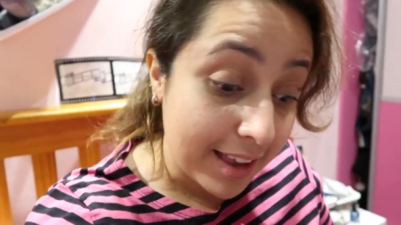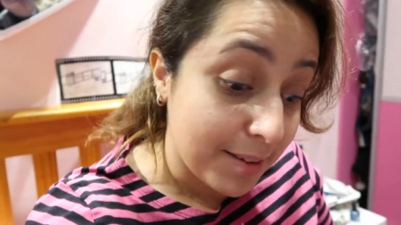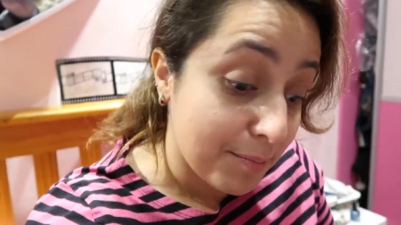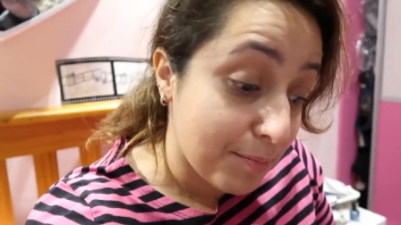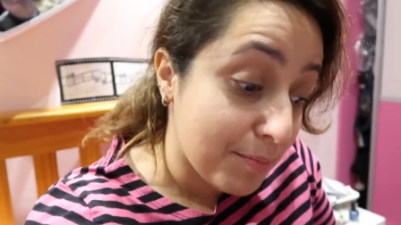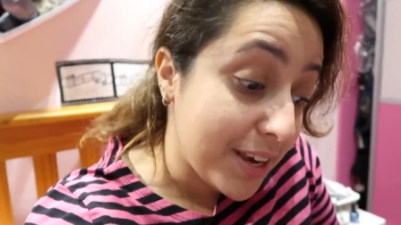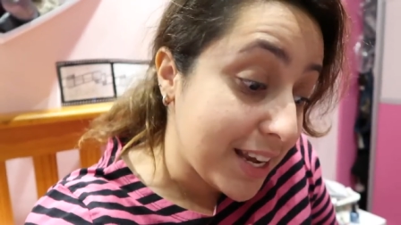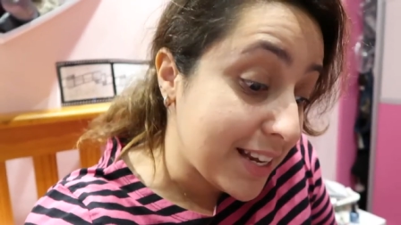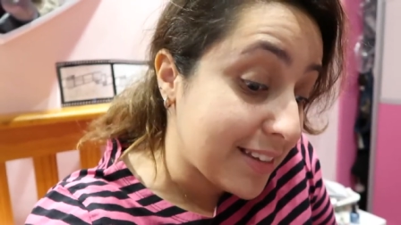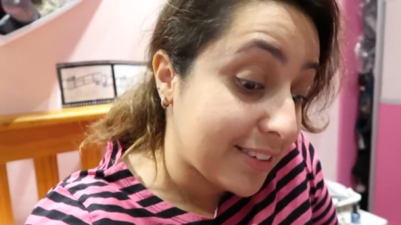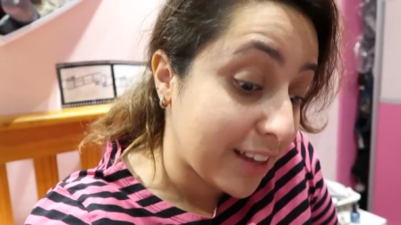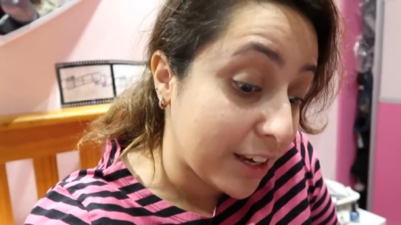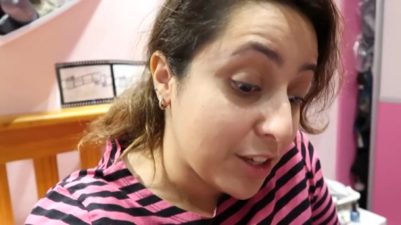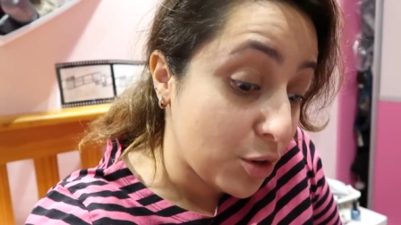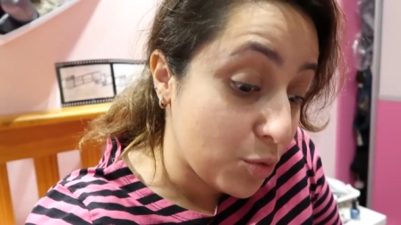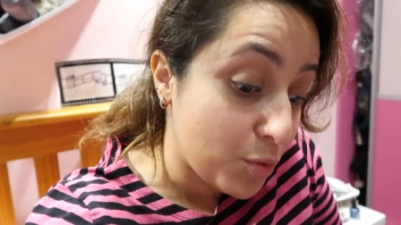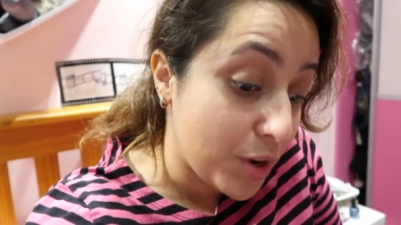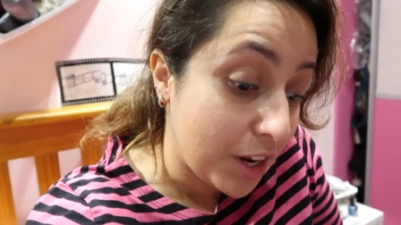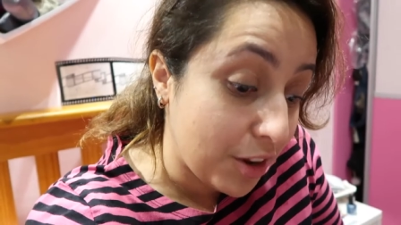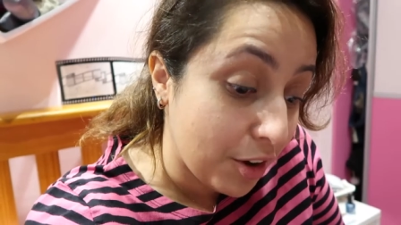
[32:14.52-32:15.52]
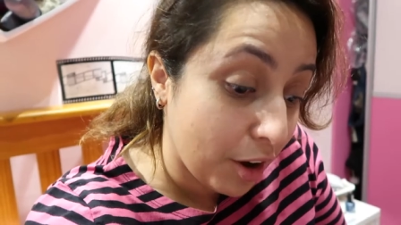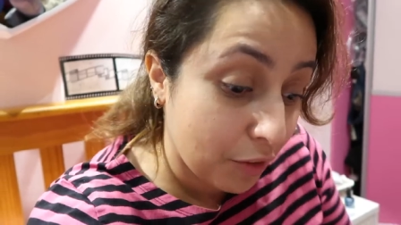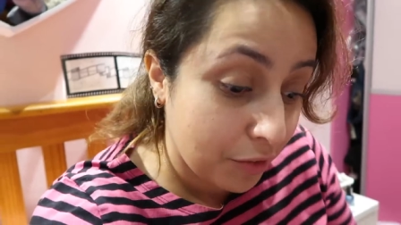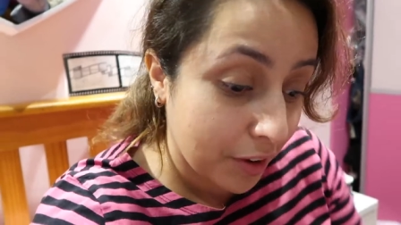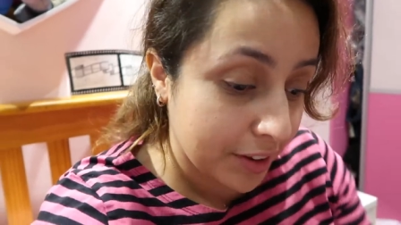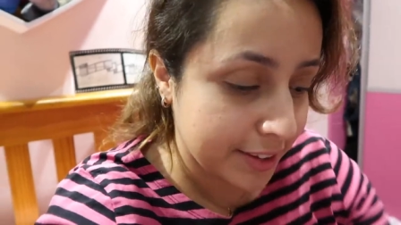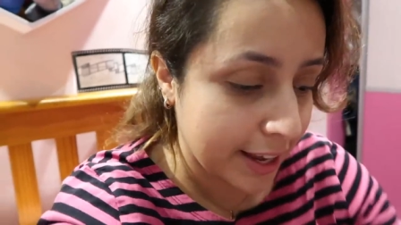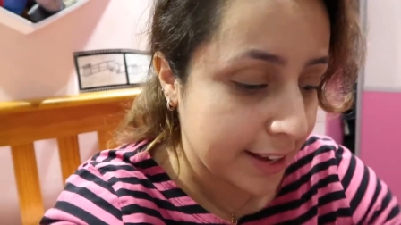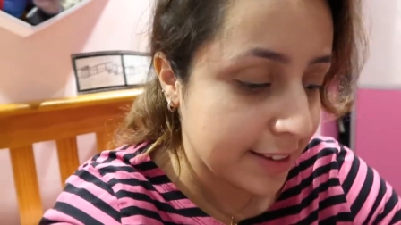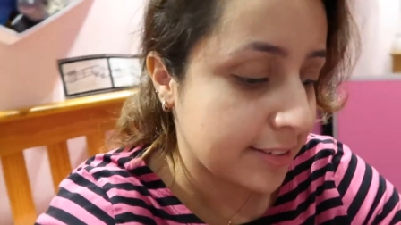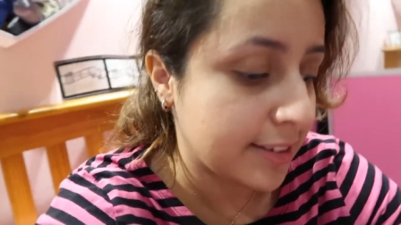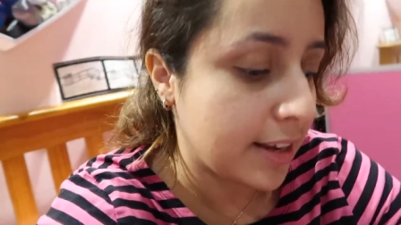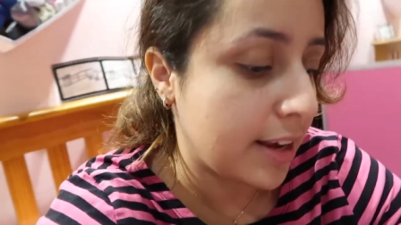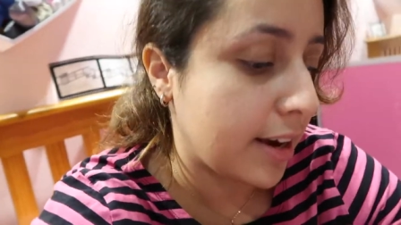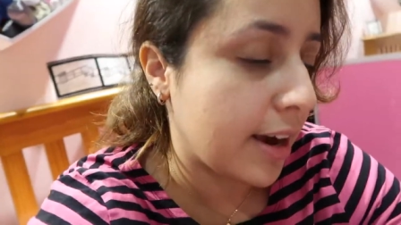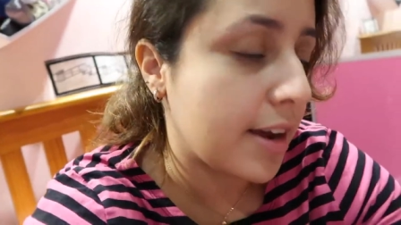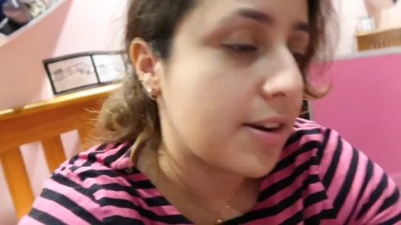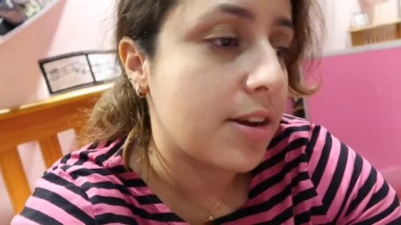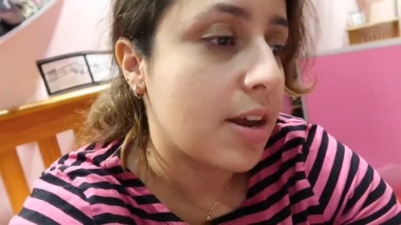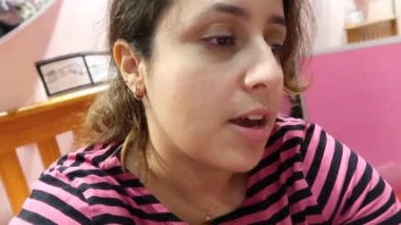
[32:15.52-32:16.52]
means that you really are
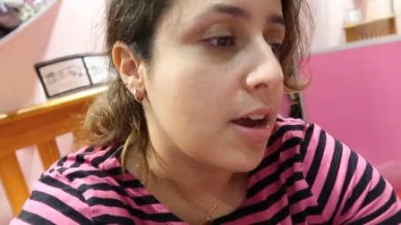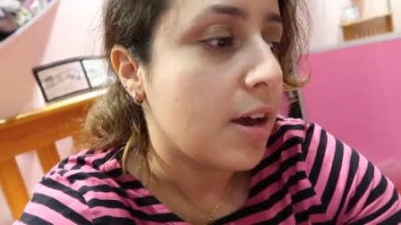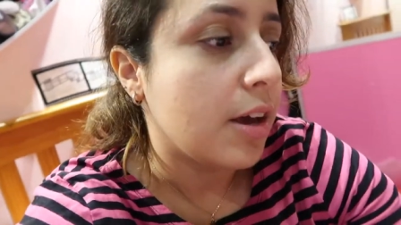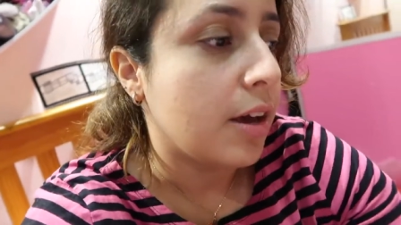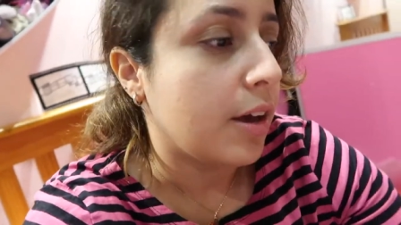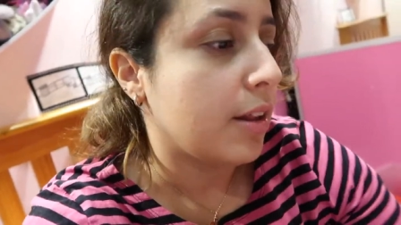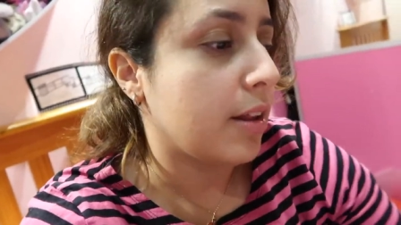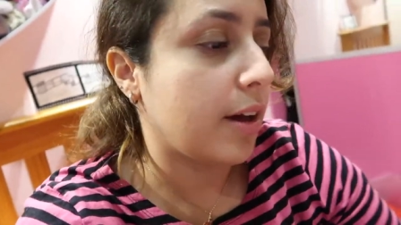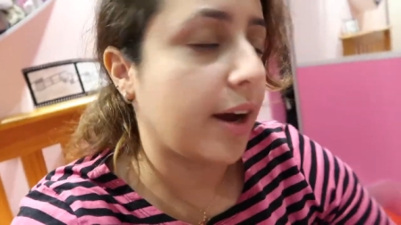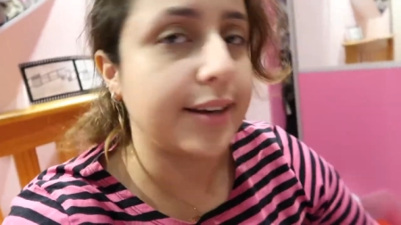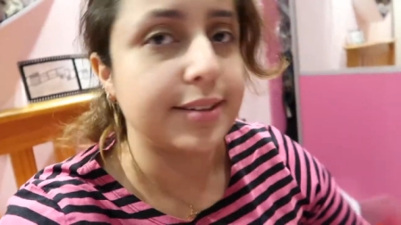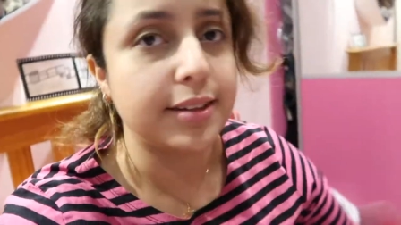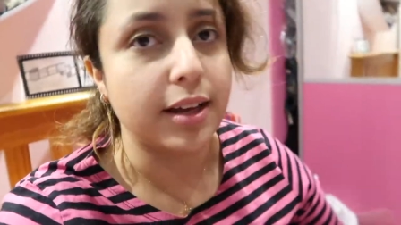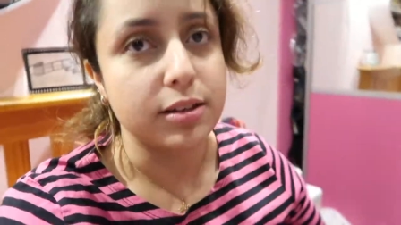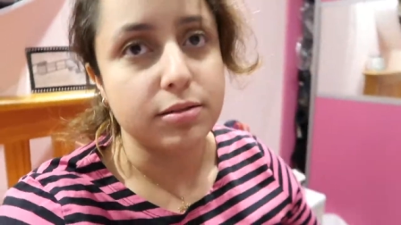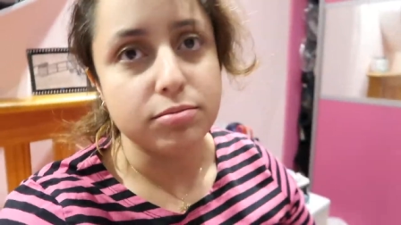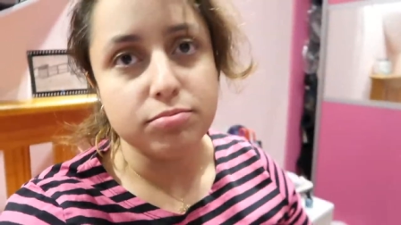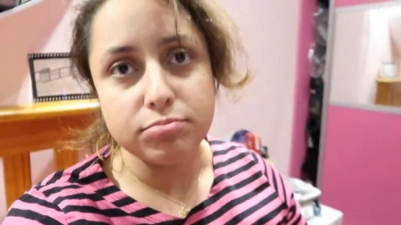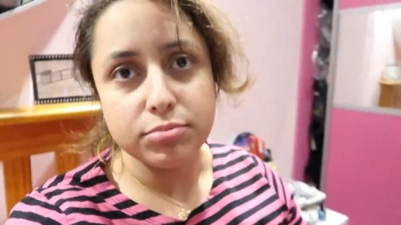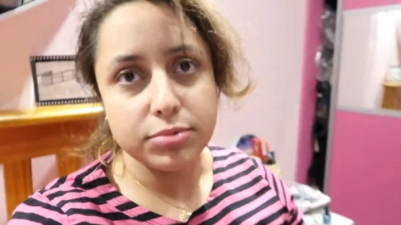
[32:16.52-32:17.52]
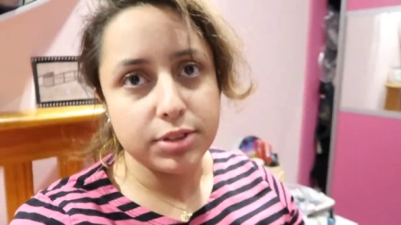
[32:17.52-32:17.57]
fantastic. And like I said,